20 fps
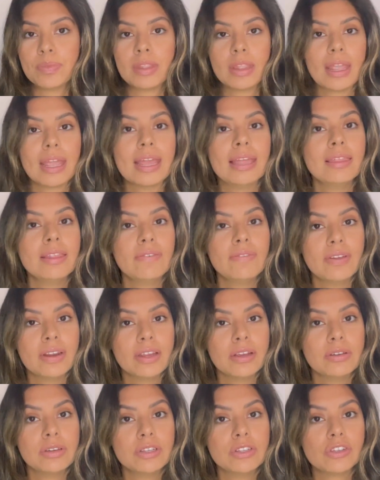In the
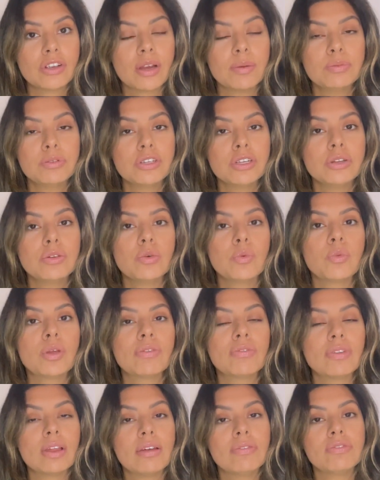video description,
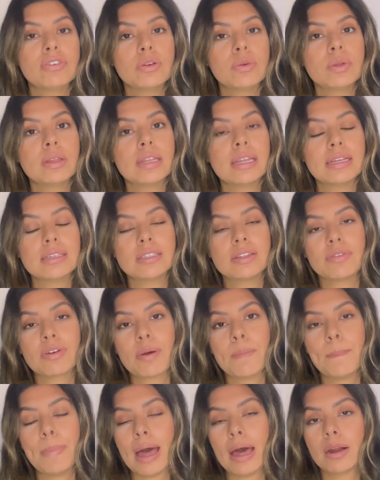we've left you a list of
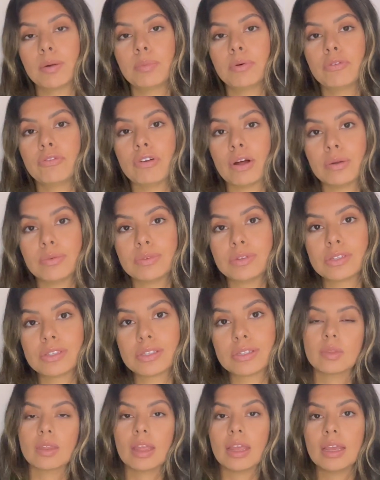compatible
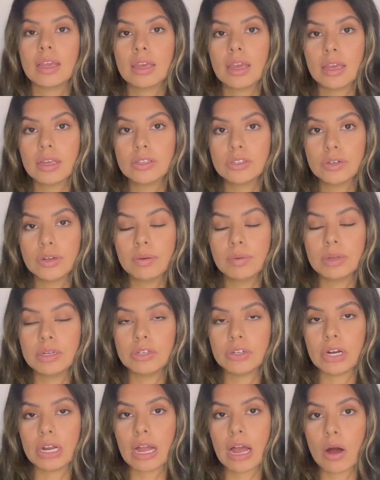phones. In case you are
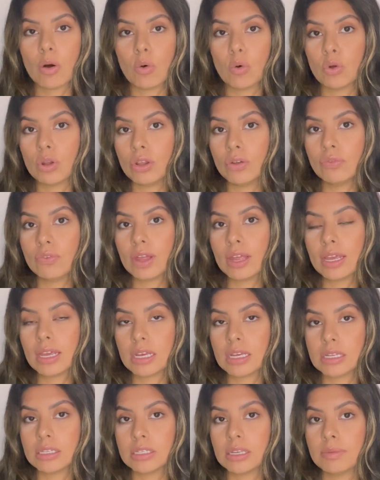wondering how
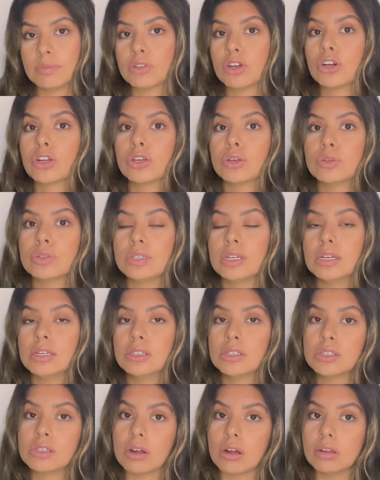Holafly eSIMs are used and
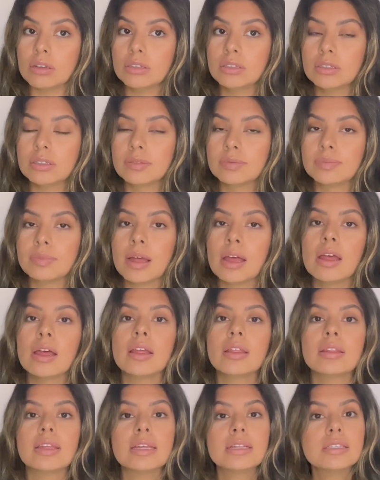installed,
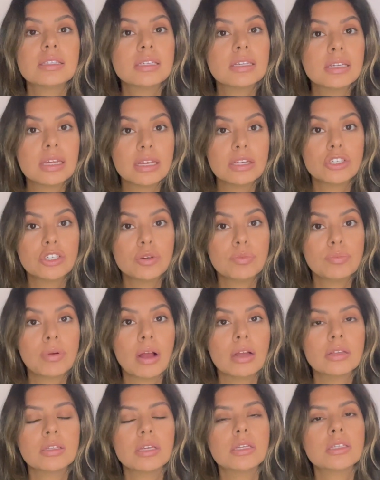the installation
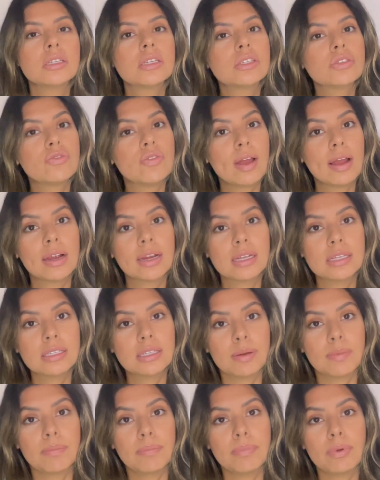process is very
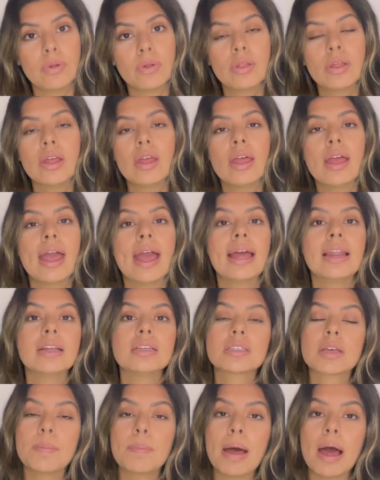simple and
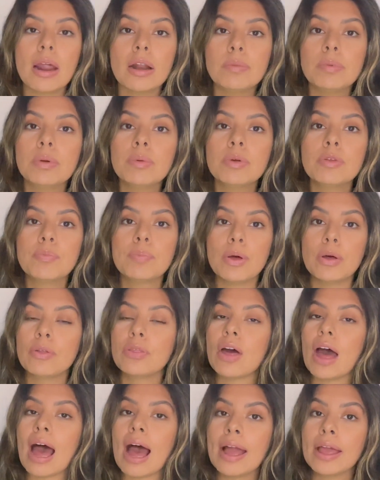is compatible with
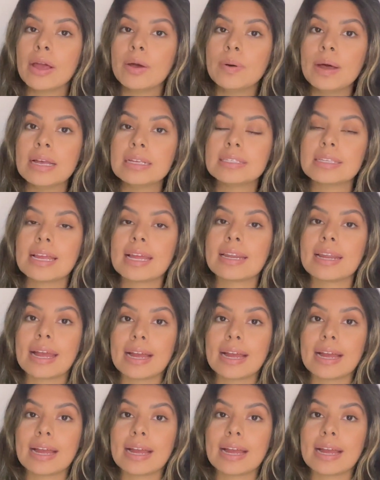both iOS and